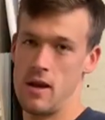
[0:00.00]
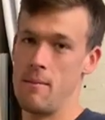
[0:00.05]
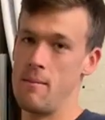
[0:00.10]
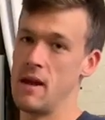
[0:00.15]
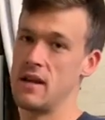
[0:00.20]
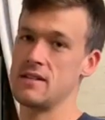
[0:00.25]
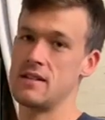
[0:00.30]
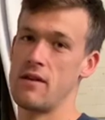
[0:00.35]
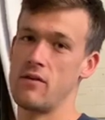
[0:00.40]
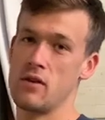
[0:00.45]
It
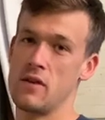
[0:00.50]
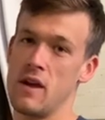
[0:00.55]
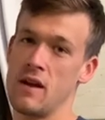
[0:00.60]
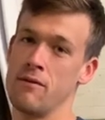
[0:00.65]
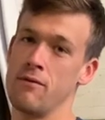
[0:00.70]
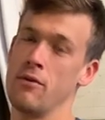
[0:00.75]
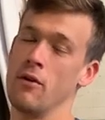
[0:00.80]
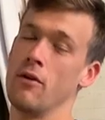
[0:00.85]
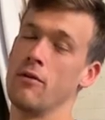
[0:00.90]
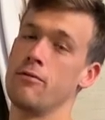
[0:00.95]
makes everything
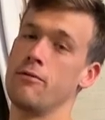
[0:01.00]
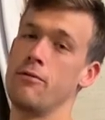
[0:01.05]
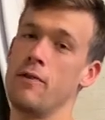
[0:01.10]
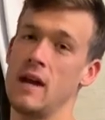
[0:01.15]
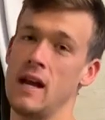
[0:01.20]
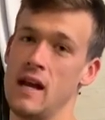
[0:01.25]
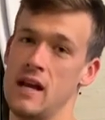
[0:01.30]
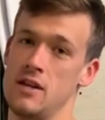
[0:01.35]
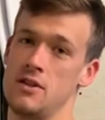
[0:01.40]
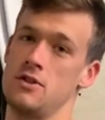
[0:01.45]
feel
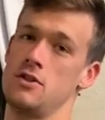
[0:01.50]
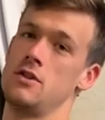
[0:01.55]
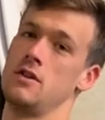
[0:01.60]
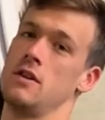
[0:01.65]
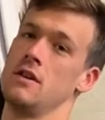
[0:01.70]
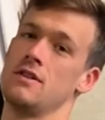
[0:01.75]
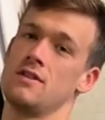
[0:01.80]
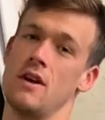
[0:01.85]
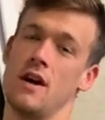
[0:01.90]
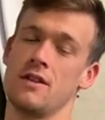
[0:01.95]
finished.
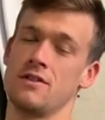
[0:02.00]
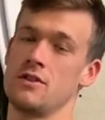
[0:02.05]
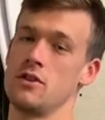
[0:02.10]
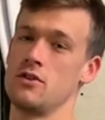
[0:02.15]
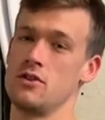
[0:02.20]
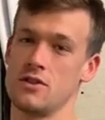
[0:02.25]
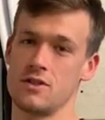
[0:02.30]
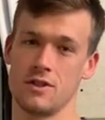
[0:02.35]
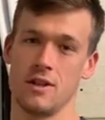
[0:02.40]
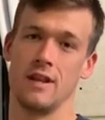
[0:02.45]
It's also
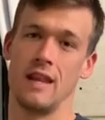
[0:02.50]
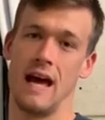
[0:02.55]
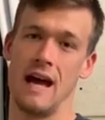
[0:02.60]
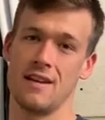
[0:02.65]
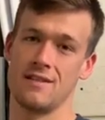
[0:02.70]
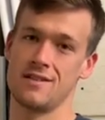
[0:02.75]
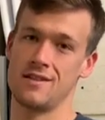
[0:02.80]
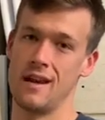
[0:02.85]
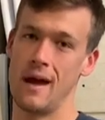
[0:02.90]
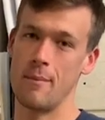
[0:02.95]
just the
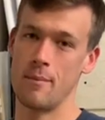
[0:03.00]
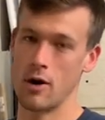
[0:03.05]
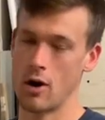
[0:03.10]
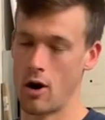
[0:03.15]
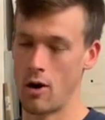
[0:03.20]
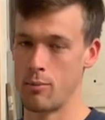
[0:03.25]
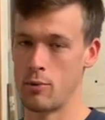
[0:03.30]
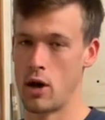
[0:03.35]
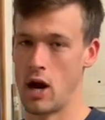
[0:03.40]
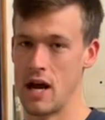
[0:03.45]
last step in
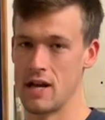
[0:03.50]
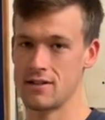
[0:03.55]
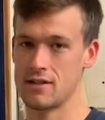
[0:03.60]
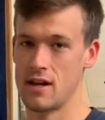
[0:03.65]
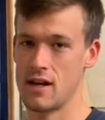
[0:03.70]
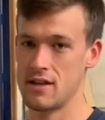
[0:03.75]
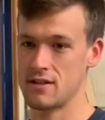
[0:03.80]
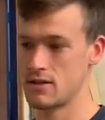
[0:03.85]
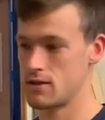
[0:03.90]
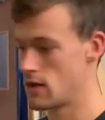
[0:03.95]
our
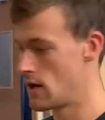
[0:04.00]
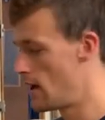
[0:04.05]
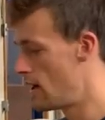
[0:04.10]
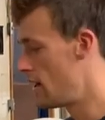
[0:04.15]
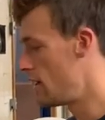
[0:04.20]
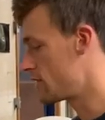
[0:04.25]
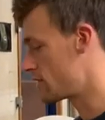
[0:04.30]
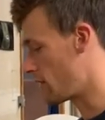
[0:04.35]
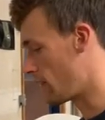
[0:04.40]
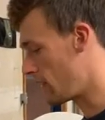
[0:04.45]
process.
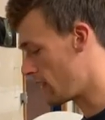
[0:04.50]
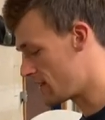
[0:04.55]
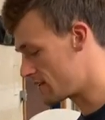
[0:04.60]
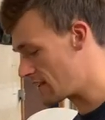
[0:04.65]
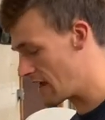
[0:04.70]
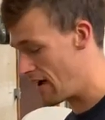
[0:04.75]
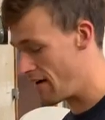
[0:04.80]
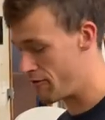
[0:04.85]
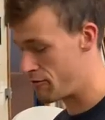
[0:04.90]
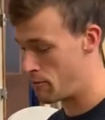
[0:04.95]
So these
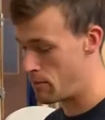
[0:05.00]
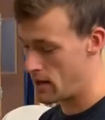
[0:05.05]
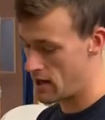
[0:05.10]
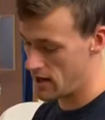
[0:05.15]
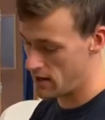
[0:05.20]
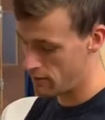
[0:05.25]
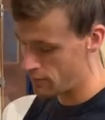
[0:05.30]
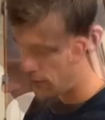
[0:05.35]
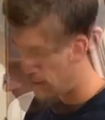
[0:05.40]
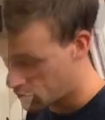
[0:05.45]
have
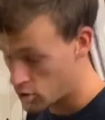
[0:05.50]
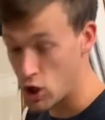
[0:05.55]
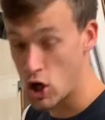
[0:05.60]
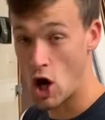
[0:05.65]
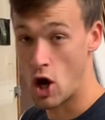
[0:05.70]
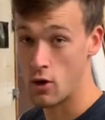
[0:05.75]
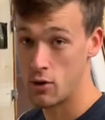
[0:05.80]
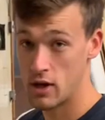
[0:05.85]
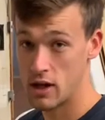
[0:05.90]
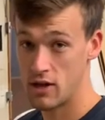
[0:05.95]
been
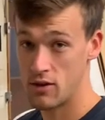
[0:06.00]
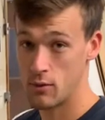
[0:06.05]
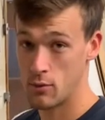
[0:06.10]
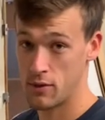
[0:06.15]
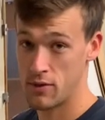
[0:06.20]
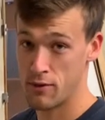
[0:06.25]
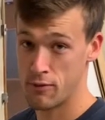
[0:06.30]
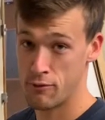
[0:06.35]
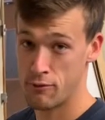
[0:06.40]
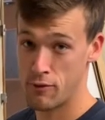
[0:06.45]
coated
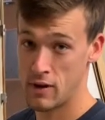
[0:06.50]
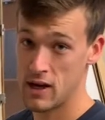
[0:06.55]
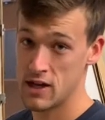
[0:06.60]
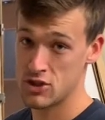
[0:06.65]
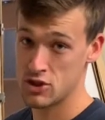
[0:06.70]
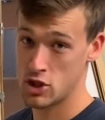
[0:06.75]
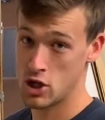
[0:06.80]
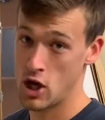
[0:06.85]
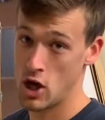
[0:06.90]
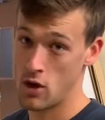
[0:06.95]
with a
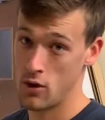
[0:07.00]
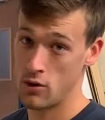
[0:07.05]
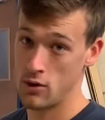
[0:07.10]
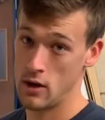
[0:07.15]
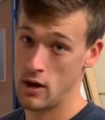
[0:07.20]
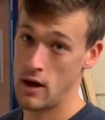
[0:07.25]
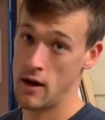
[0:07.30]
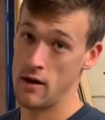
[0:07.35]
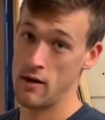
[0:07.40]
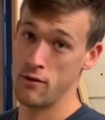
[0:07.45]
finish
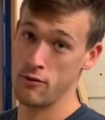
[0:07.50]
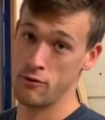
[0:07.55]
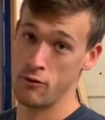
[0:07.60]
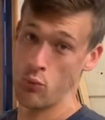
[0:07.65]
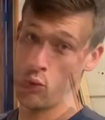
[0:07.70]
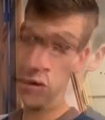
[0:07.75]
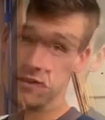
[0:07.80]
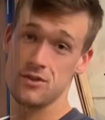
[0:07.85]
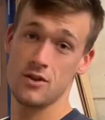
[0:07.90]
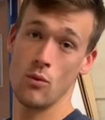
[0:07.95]
coat of,
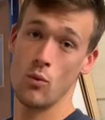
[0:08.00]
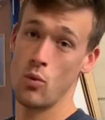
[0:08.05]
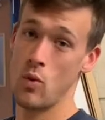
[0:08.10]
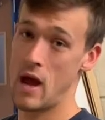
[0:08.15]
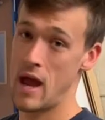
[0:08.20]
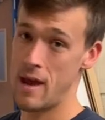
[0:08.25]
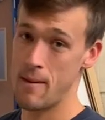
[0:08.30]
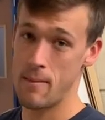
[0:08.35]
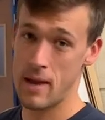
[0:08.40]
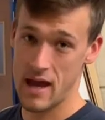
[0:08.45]
it's a
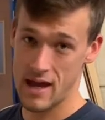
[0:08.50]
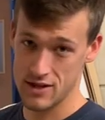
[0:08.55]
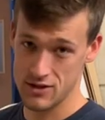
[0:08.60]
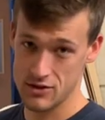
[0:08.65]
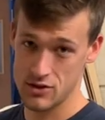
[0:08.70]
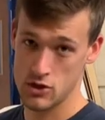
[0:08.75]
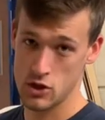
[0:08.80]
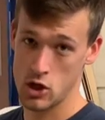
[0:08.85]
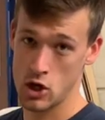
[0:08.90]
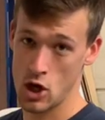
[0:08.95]

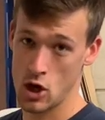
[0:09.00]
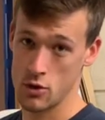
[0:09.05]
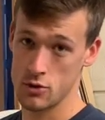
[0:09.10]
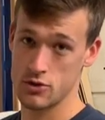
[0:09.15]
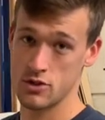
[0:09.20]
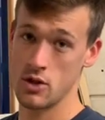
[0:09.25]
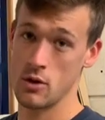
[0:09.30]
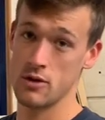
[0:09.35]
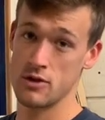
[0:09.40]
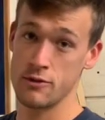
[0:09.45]
whey-based coat,
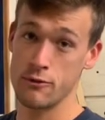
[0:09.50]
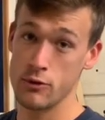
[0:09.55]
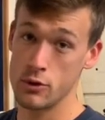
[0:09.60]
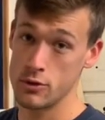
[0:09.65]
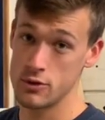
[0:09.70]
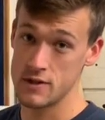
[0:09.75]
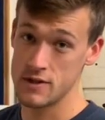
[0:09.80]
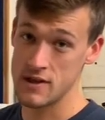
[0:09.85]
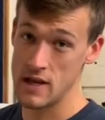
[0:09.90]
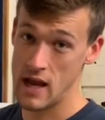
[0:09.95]
so it's
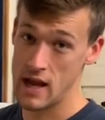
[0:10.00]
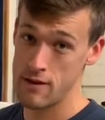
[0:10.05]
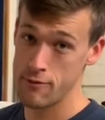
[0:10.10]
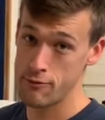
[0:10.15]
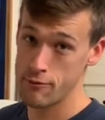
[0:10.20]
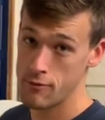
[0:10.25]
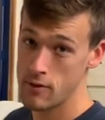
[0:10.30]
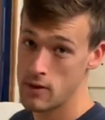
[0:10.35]
food safe.